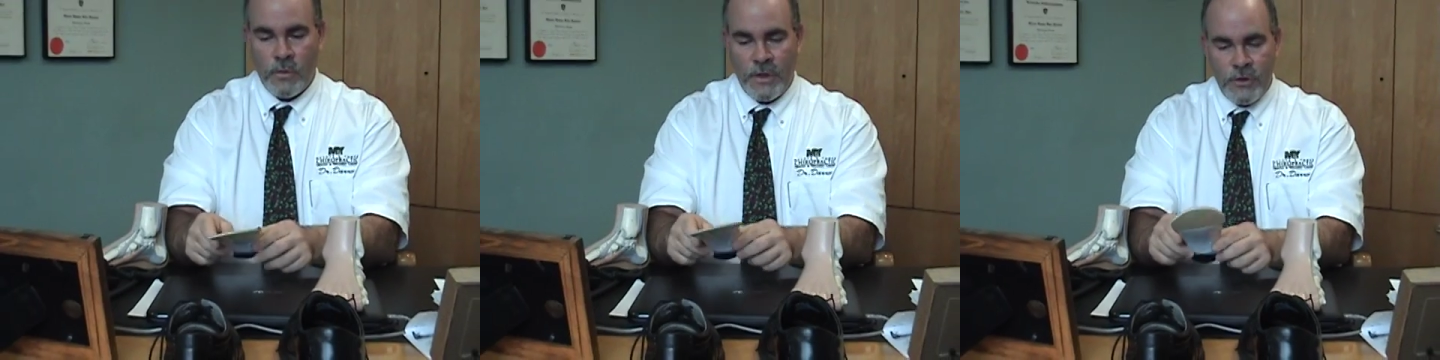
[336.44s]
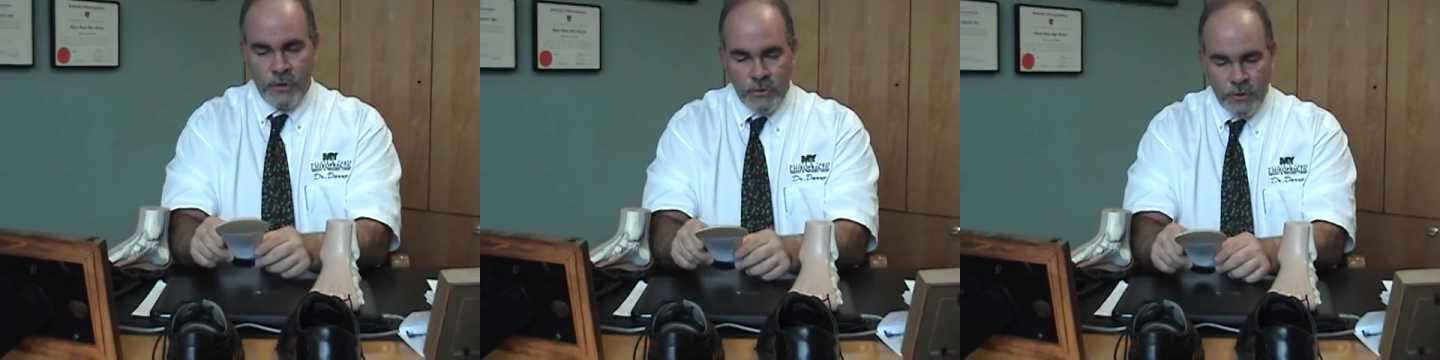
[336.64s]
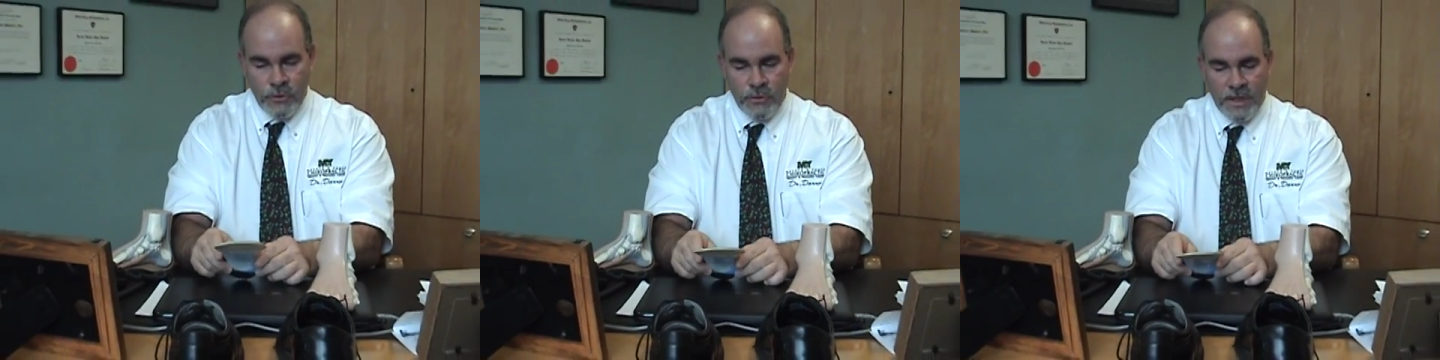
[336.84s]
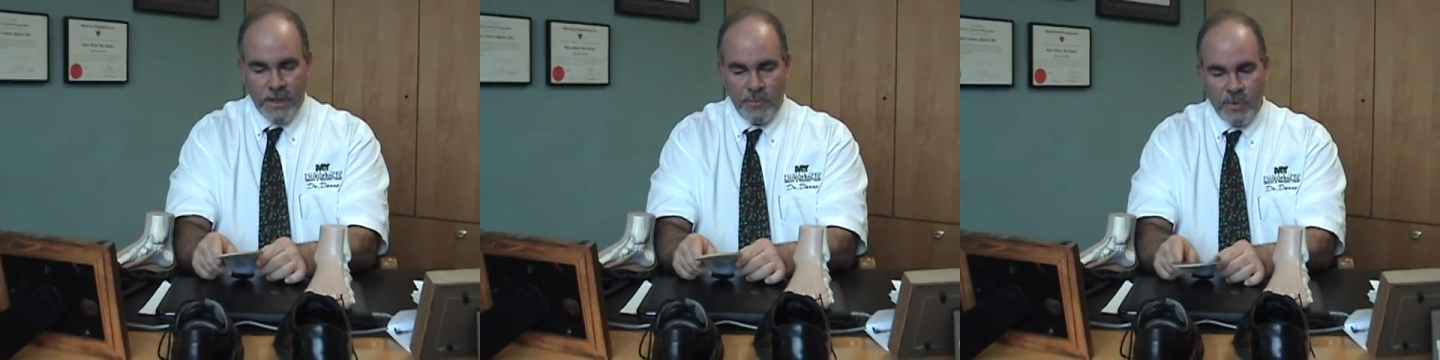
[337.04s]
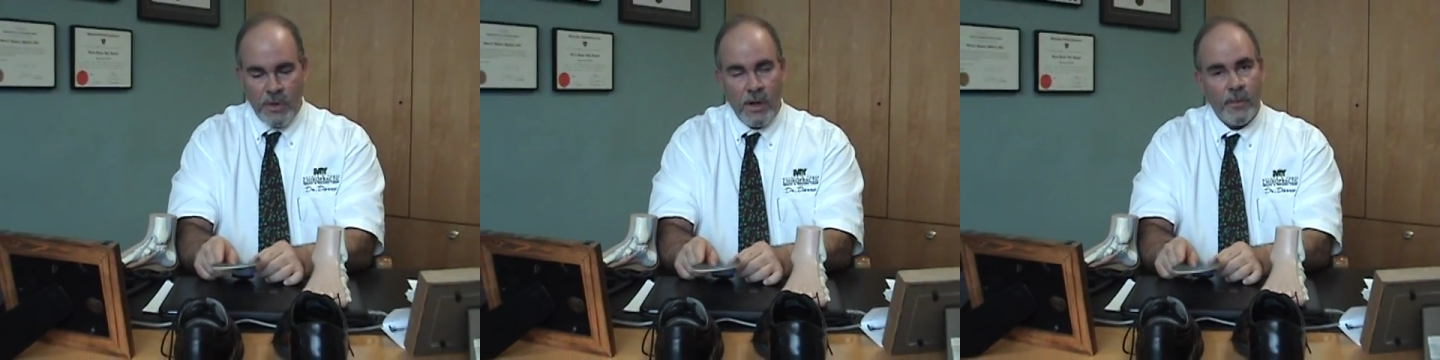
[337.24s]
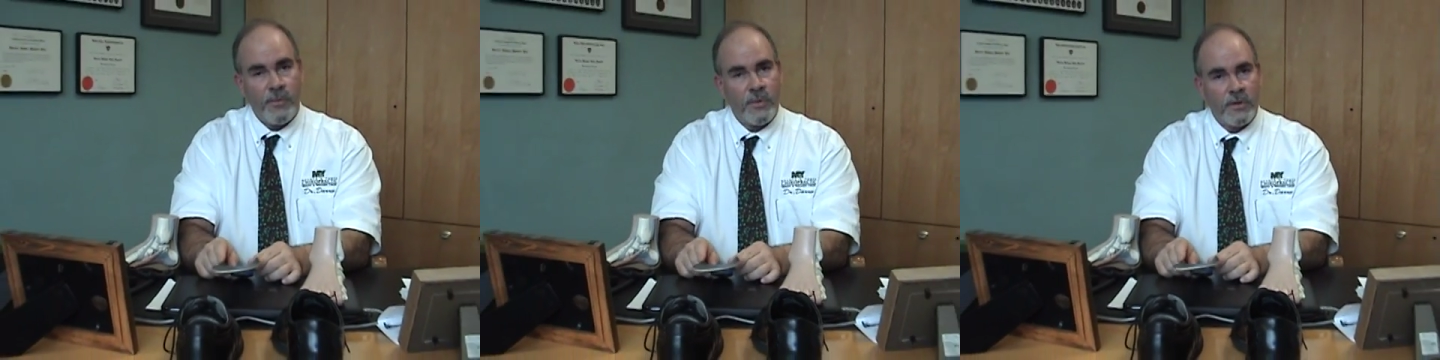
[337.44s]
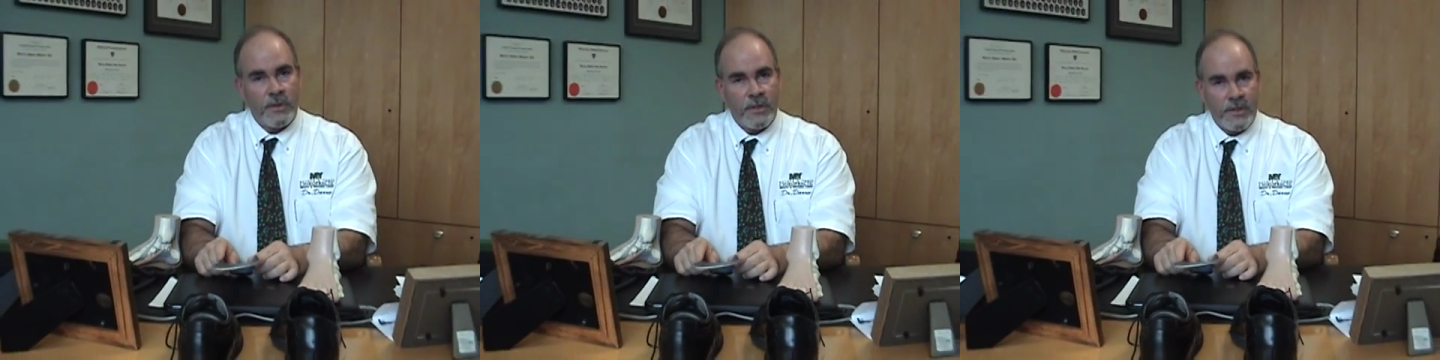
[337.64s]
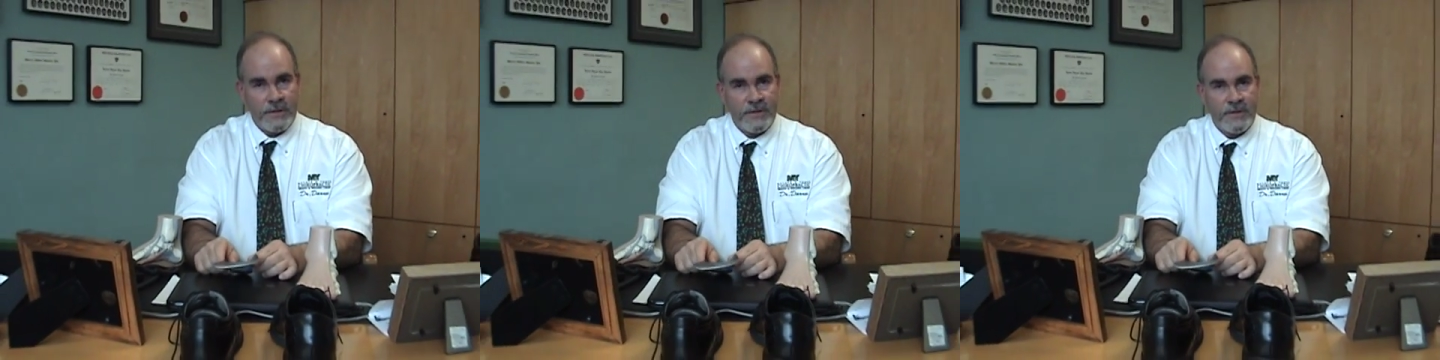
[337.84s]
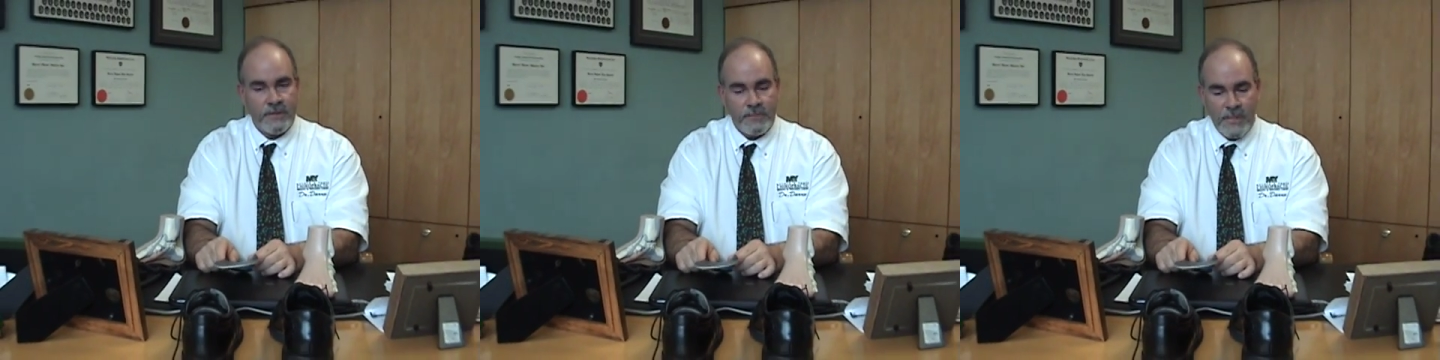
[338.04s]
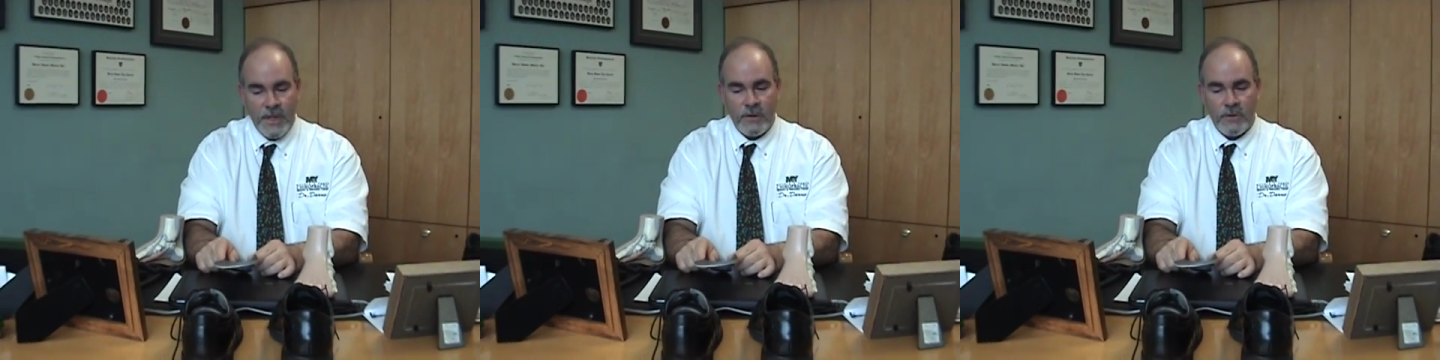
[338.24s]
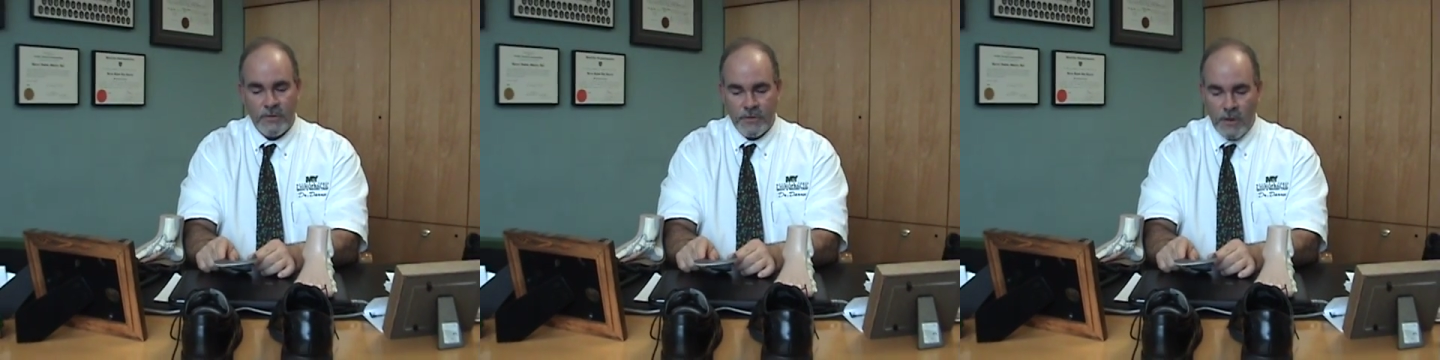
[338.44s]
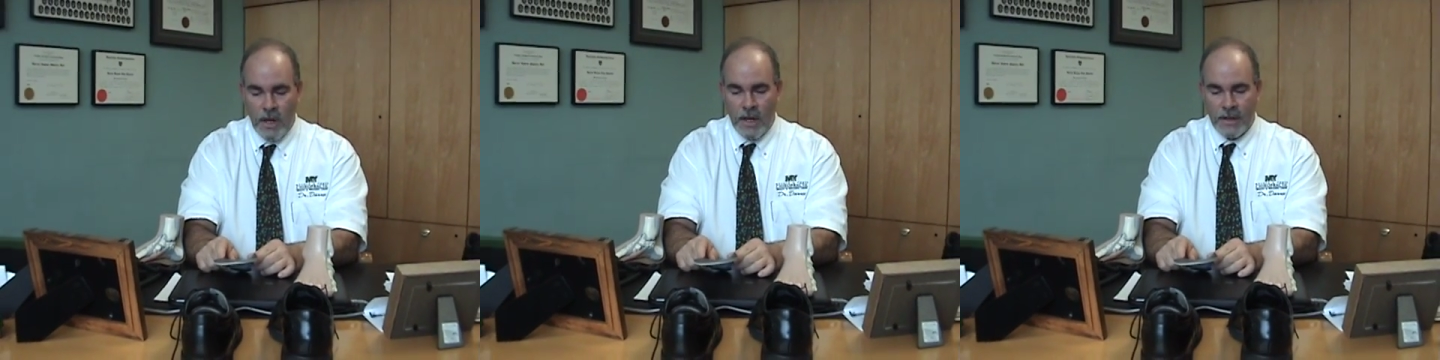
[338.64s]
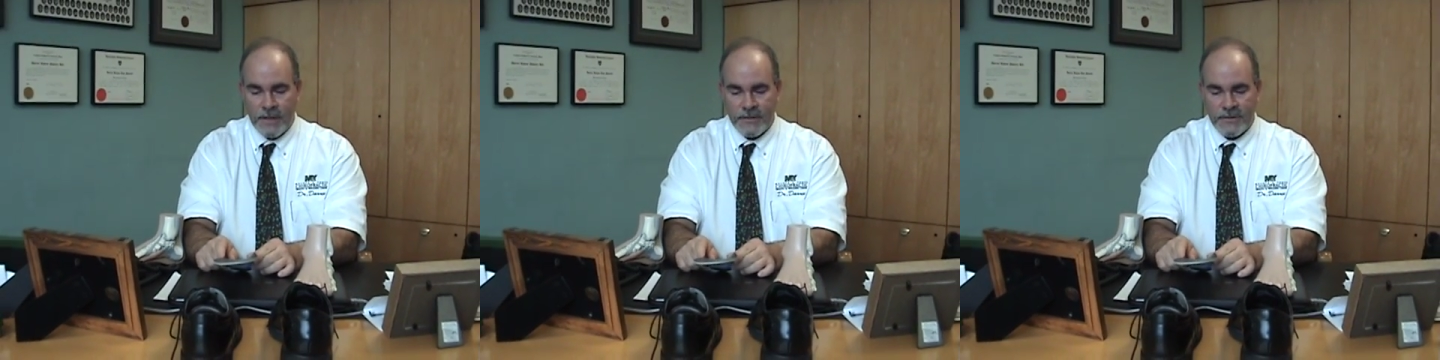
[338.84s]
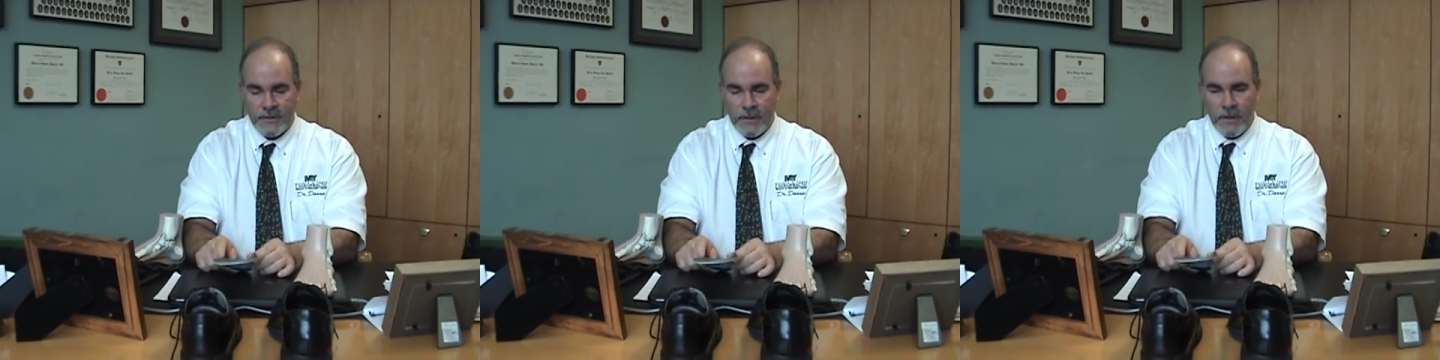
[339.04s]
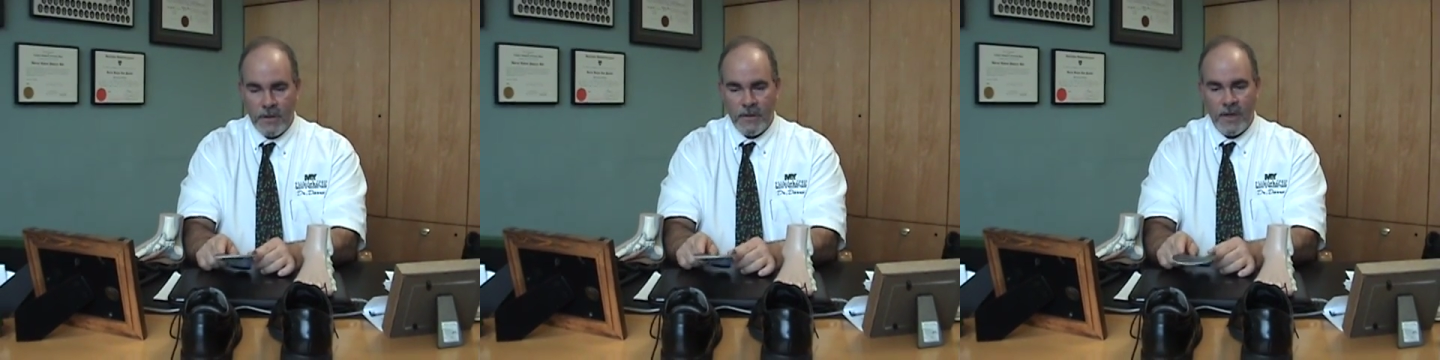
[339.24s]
when you do get proper custom-made orthotics,